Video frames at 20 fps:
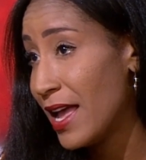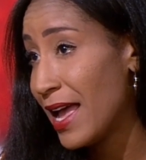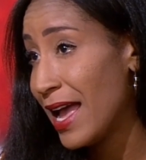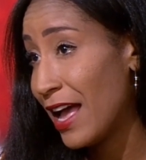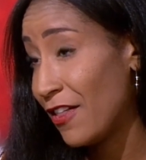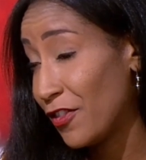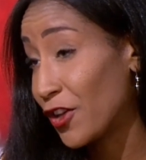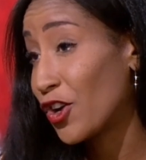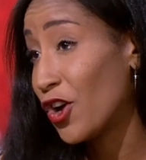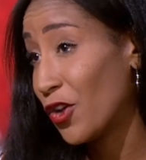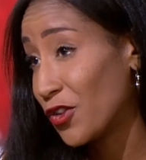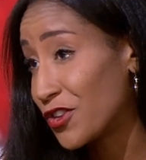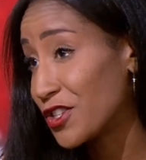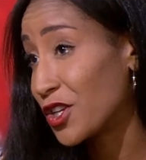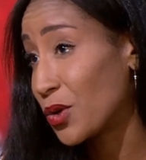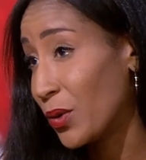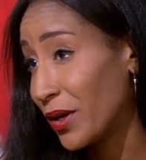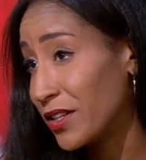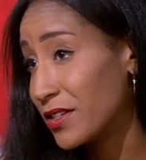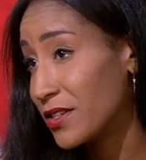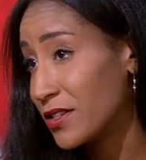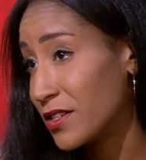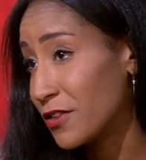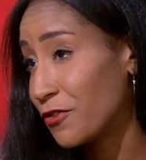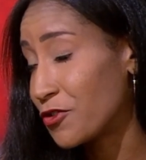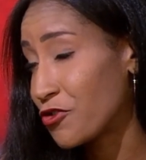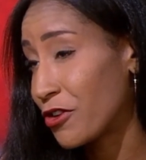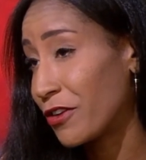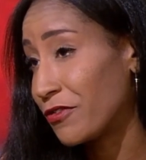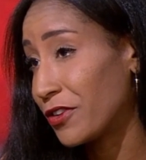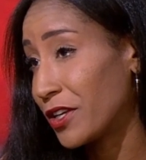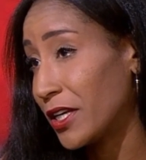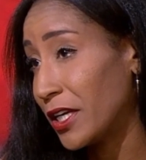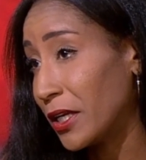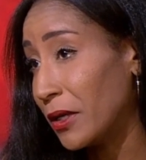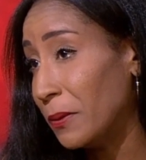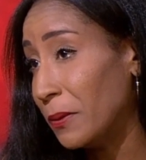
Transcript: and the consequences of trafficking.